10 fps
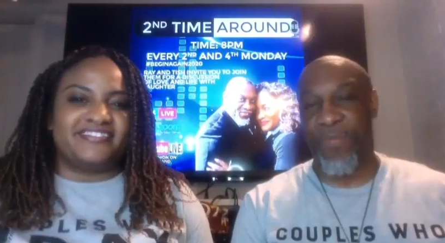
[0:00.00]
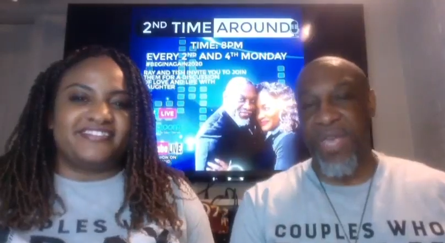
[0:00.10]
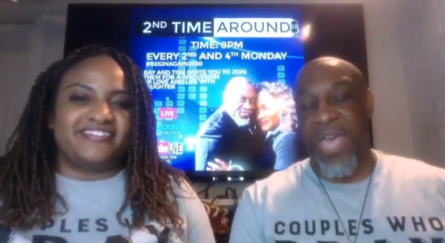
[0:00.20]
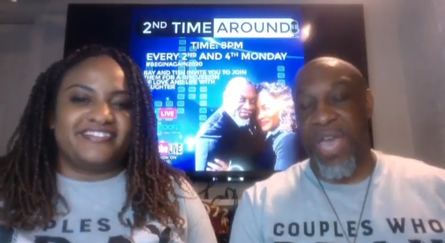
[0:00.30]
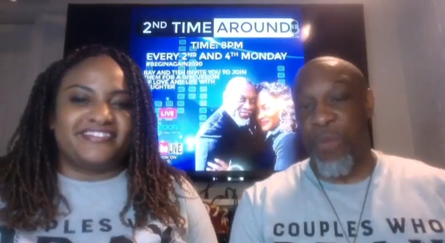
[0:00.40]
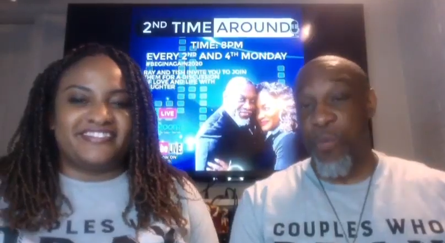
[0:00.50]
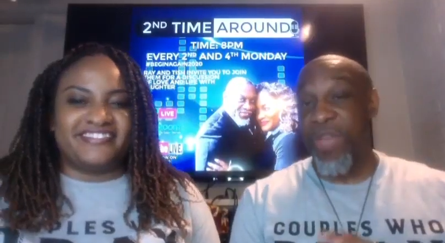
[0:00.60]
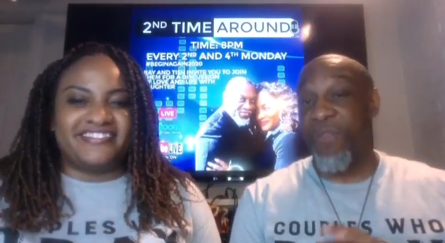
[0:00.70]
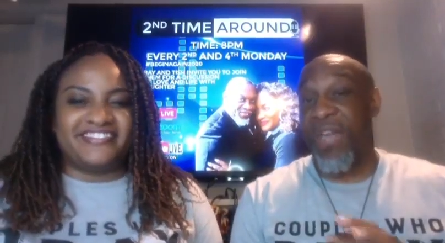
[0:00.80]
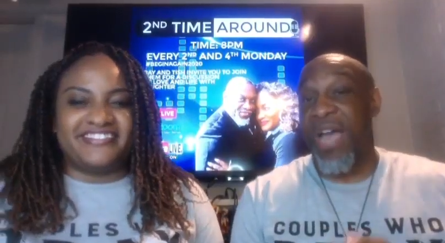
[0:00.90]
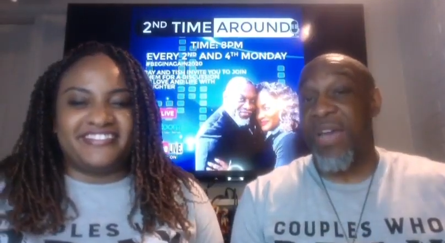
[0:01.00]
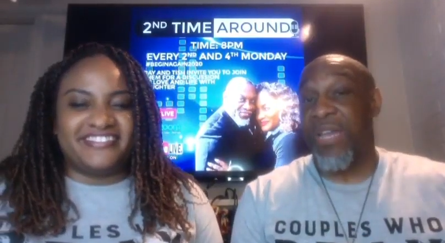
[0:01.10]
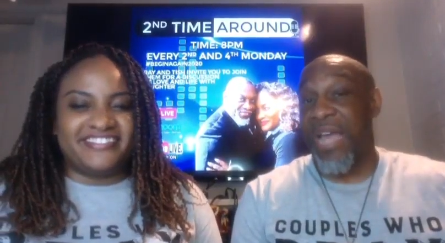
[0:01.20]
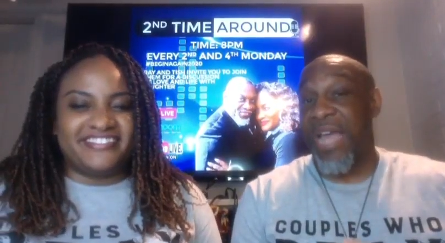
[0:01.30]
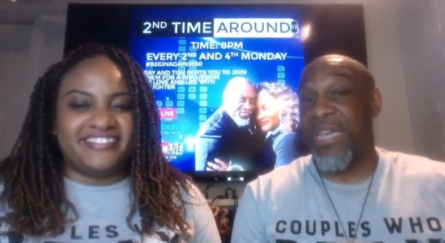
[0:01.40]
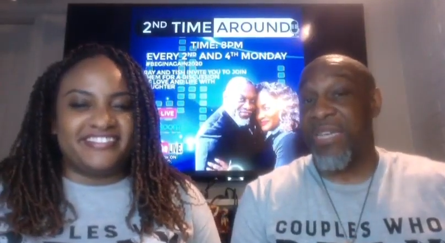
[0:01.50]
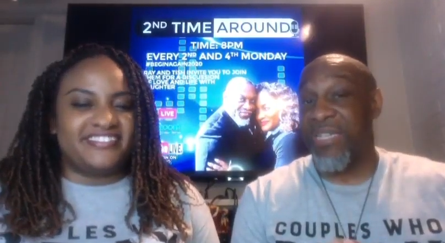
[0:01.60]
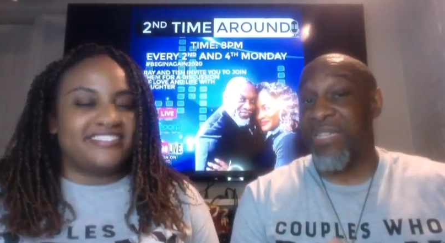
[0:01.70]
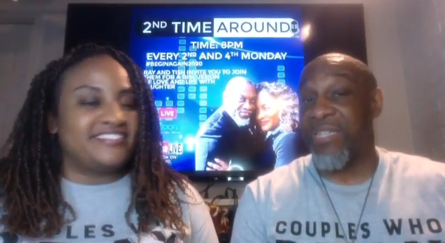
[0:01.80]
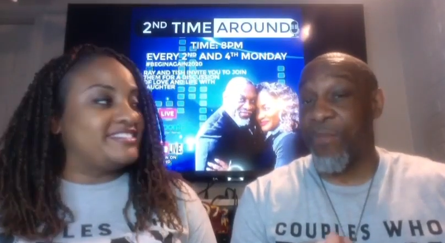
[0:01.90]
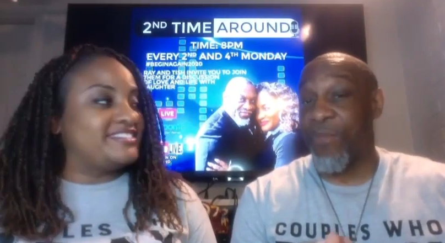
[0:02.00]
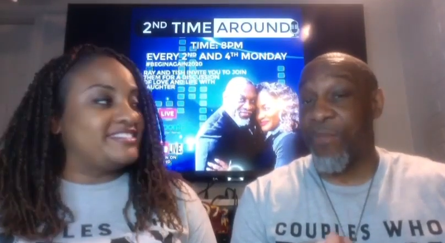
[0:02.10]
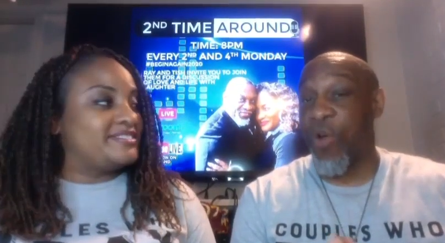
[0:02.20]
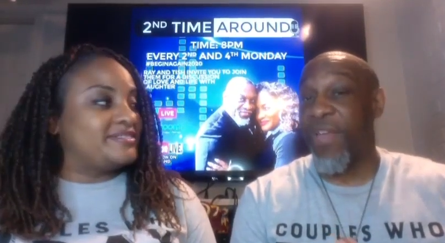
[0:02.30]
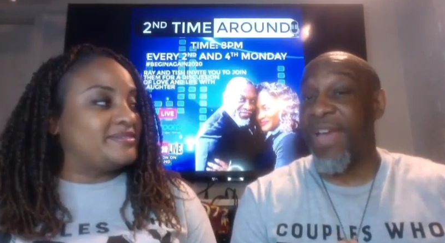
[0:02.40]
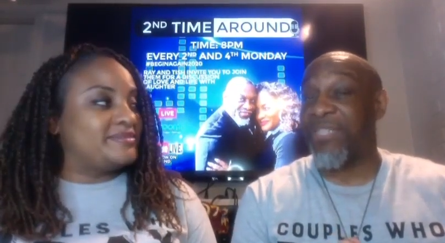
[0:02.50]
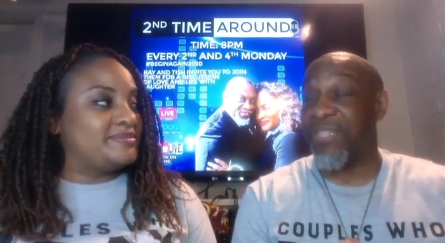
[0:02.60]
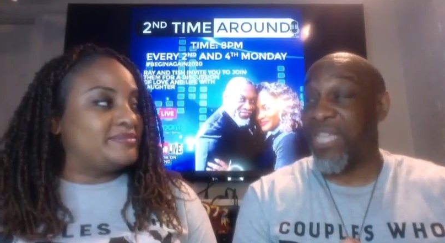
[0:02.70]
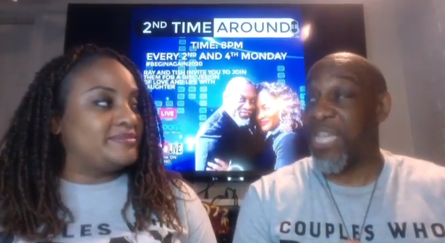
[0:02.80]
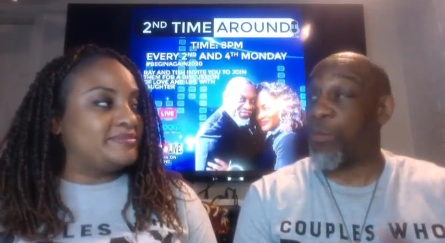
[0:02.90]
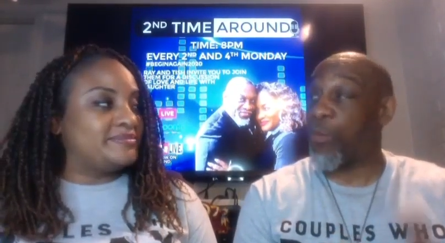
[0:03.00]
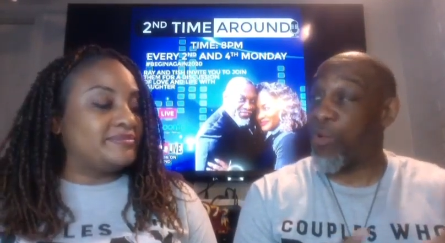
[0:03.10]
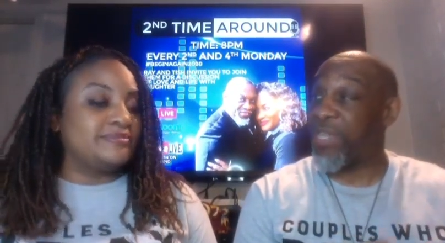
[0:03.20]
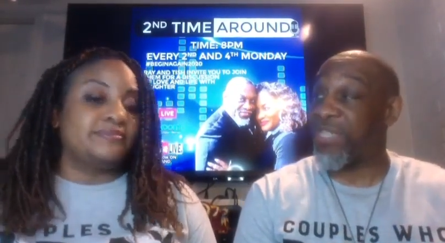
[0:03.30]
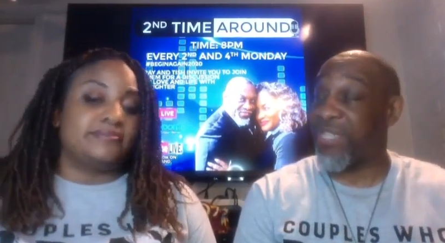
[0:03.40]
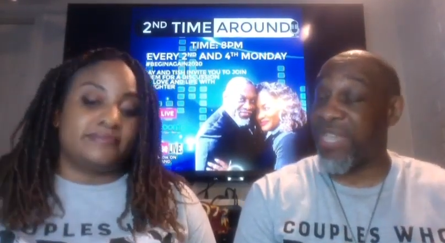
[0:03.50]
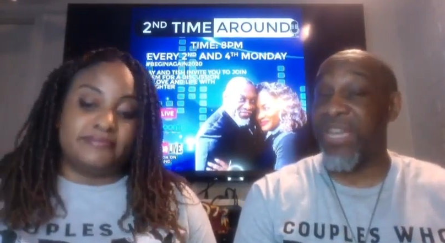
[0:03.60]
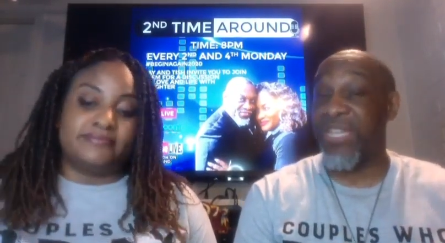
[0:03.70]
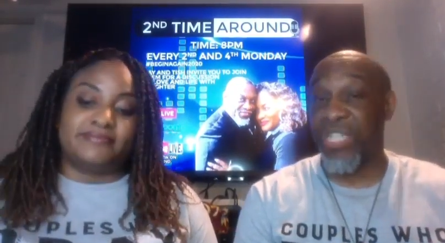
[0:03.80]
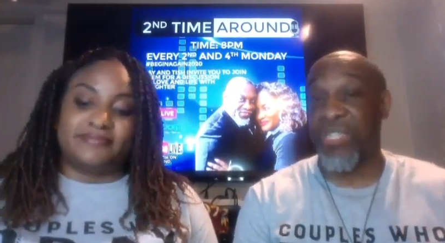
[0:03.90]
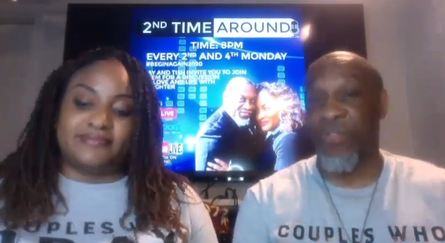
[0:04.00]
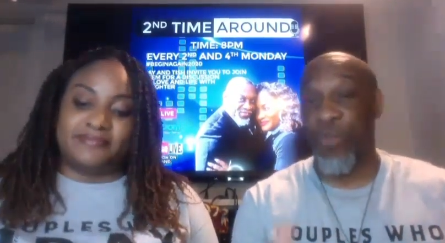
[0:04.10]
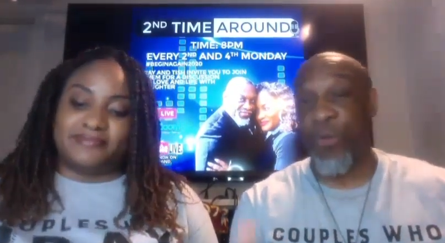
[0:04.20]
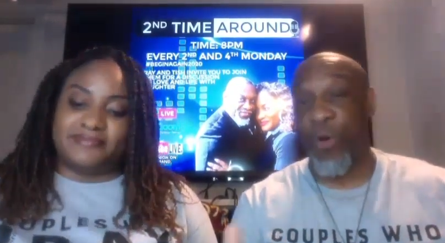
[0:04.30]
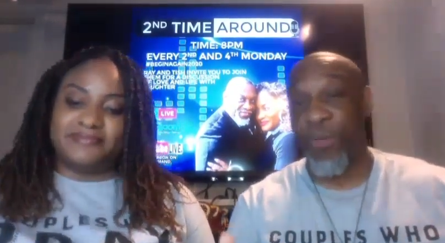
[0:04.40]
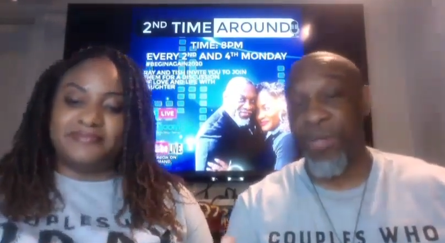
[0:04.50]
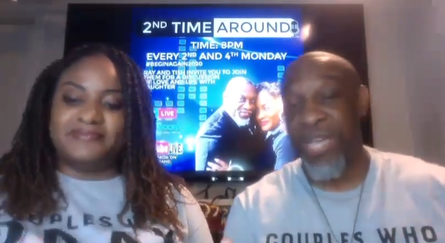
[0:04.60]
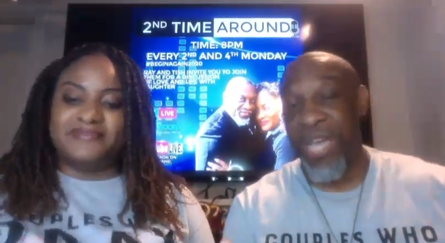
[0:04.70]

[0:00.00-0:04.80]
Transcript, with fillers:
Speaker 1: And we've kind of likened into something called the acid test, but we'll get to that in just a few moments. Mm-hmm.